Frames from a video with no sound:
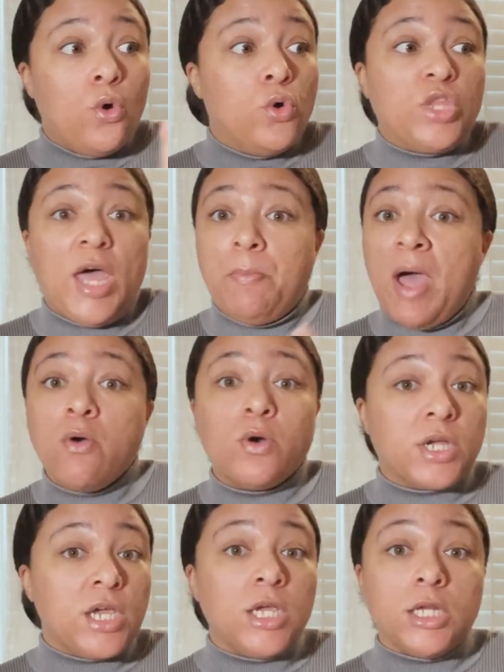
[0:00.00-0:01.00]
that power
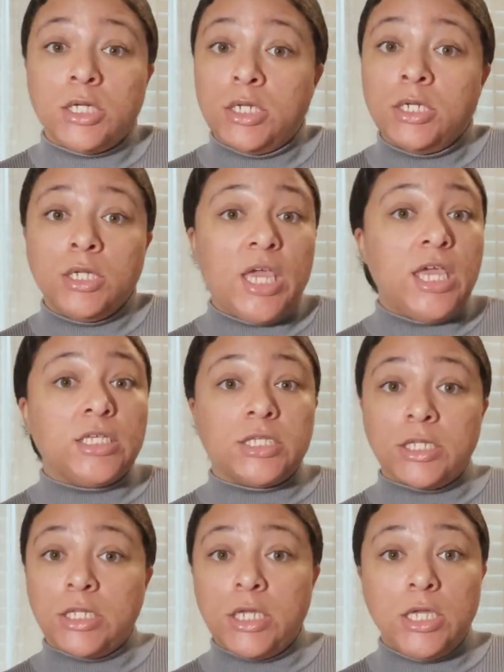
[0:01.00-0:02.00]
can
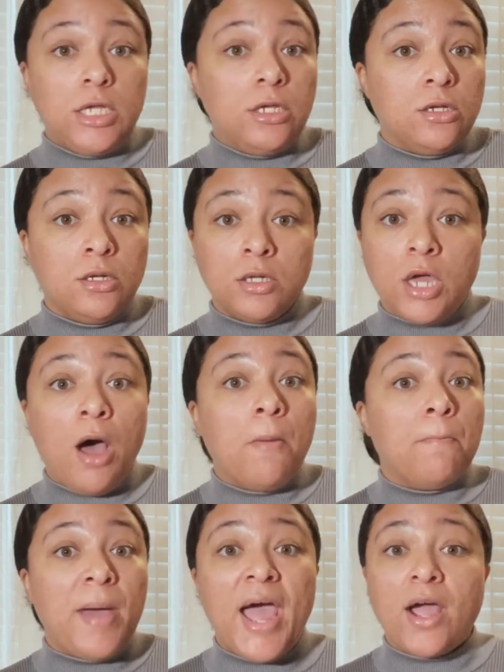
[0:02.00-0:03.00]
easily come
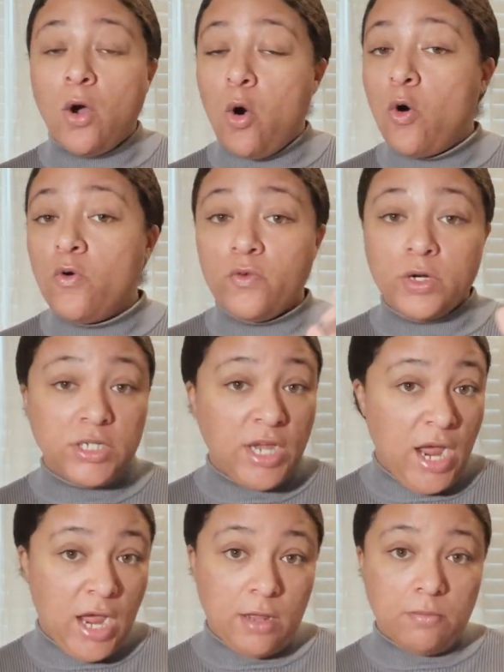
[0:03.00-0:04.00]
back over
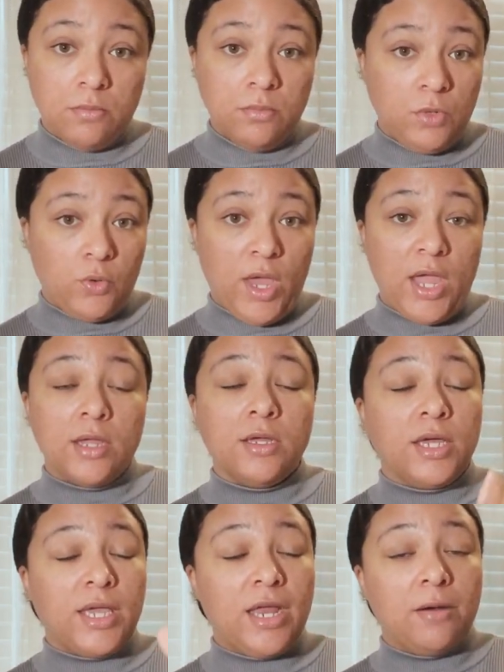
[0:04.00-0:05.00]
time okay?
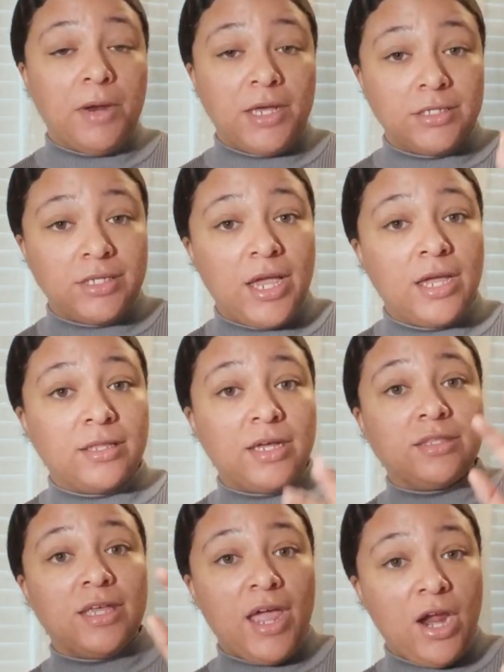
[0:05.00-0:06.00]
Again, I'm not saying
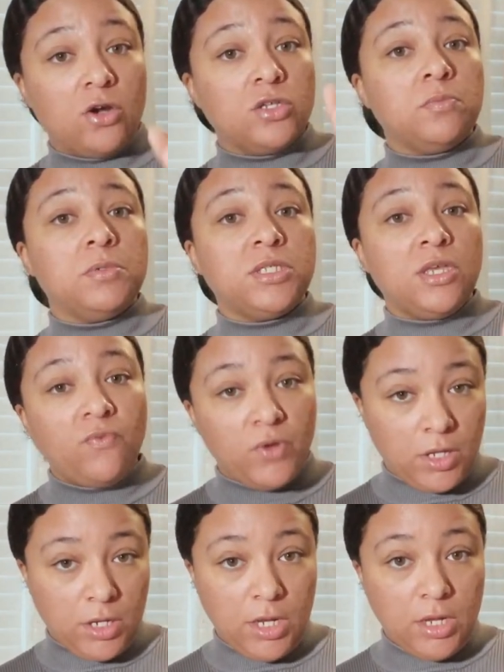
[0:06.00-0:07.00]
that the hair
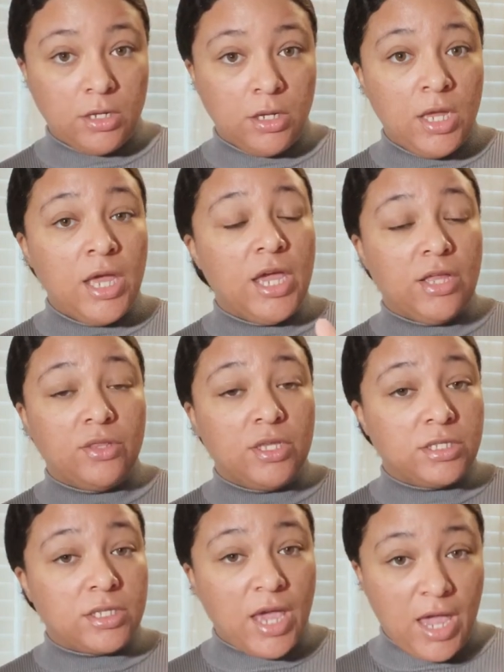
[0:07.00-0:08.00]
specifically in
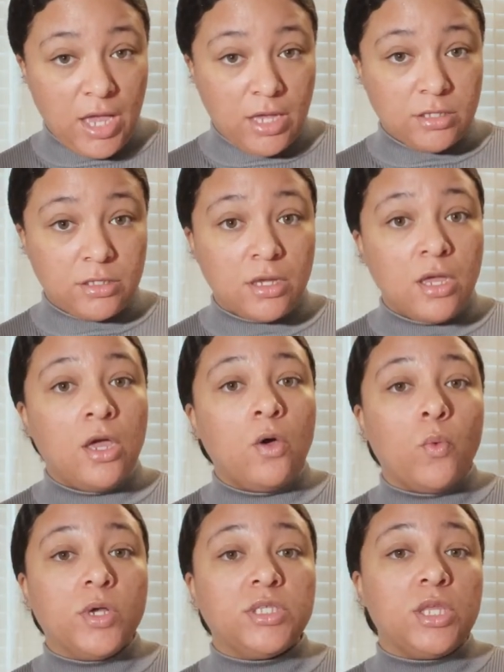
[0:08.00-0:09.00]
this case
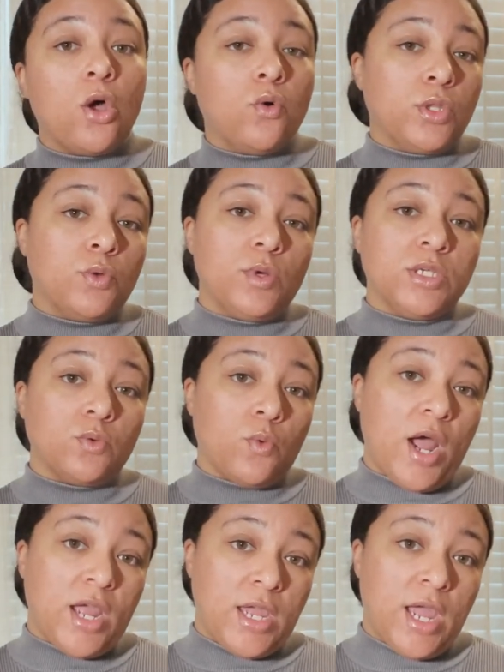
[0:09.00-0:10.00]
was the only reason
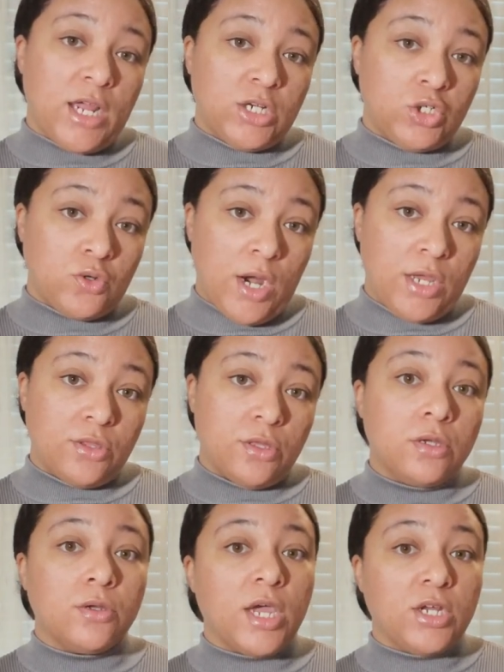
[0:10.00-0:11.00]
why he had strength,
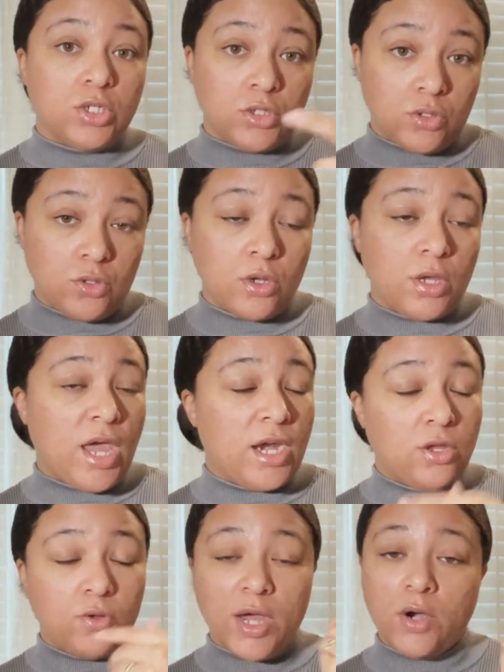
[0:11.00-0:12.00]
okay? Just look at it.
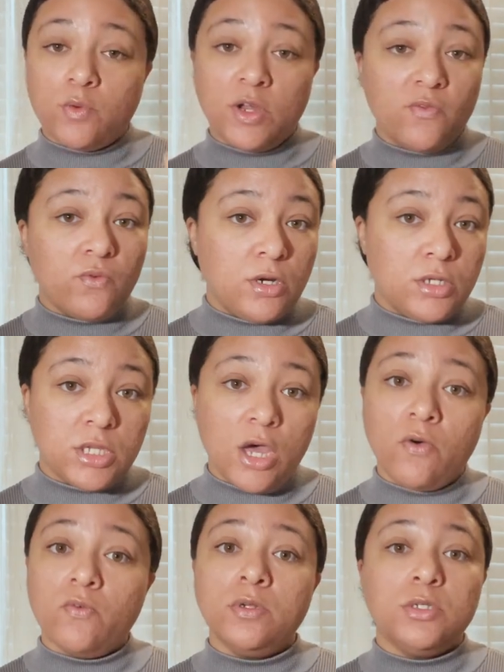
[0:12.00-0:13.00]
You got to read it for
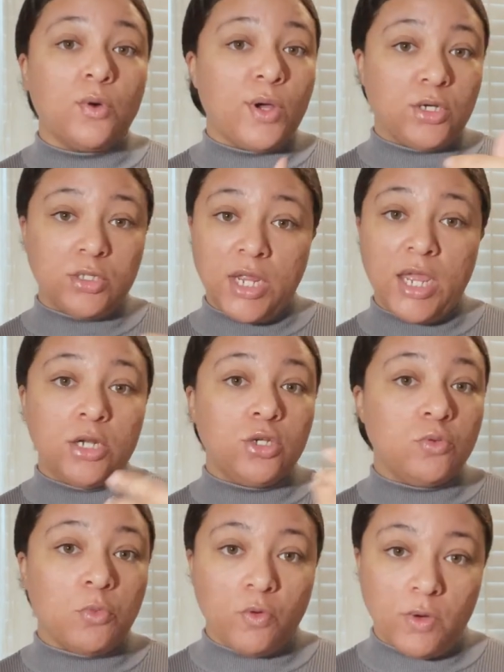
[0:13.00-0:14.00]
yourself to understand and
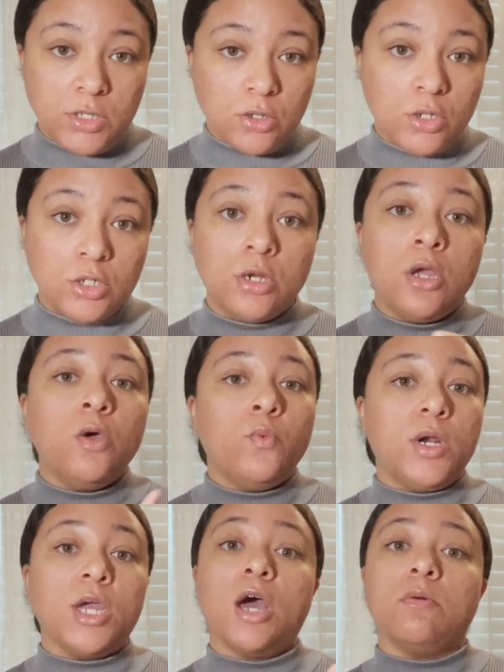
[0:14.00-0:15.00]
do more research
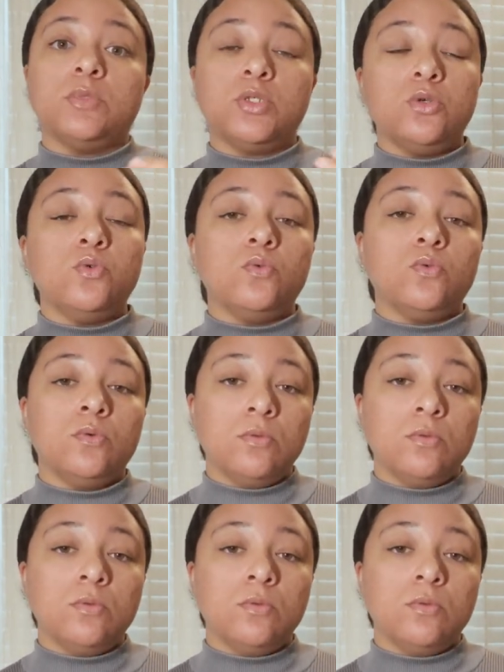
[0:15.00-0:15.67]
when it comes to